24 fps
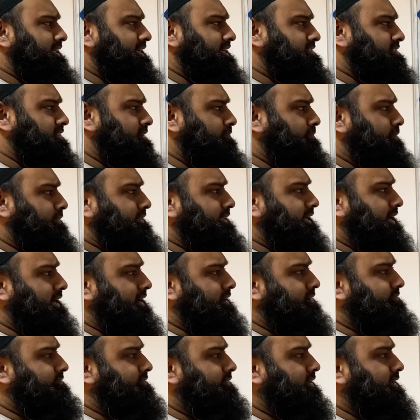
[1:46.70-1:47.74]
the example that
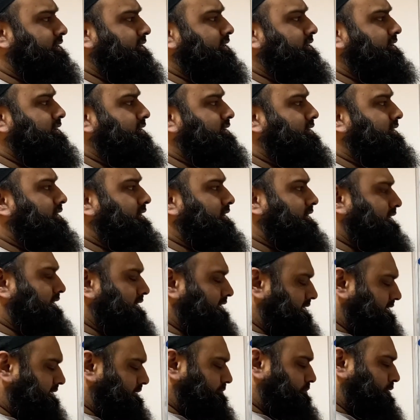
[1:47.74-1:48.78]

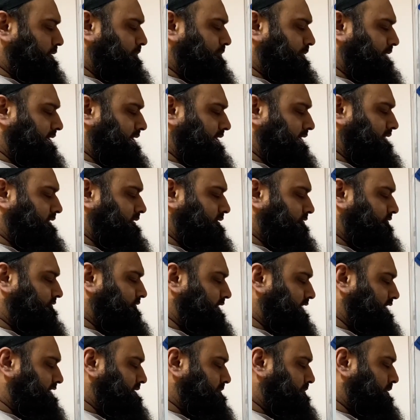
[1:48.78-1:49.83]
I've prepared
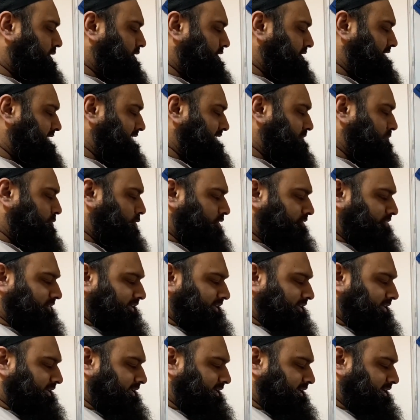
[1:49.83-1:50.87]
first, because that's more of a
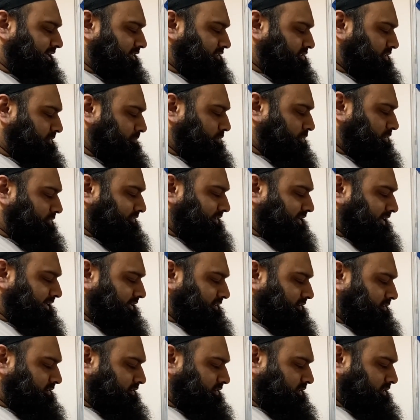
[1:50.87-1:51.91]
clear example of
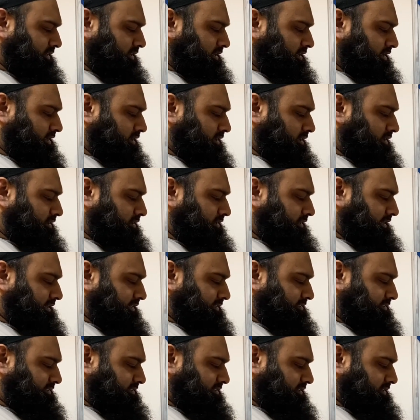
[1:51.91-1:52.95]
an.
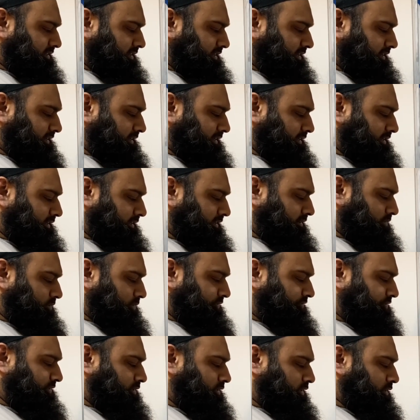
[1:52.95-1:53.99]
Yes,
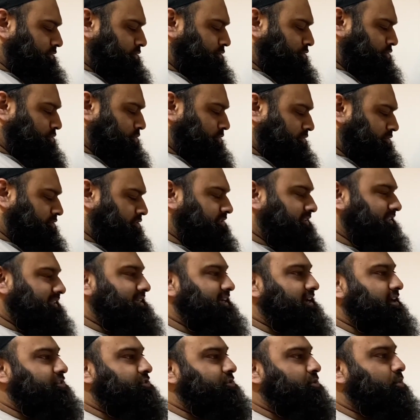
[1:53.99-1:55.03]
if you go to Surah
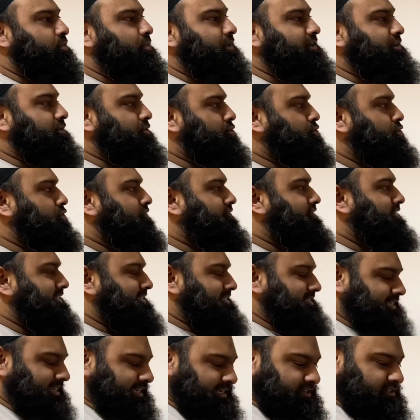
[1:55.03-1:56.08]
Al-Takathur 102
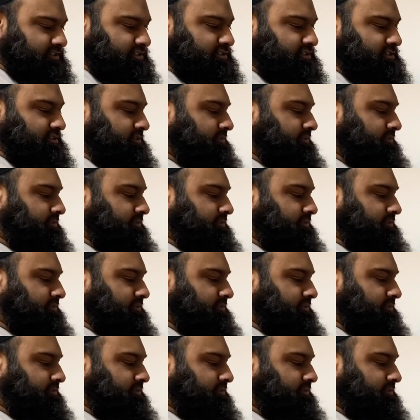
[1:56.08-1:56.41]
verse 8,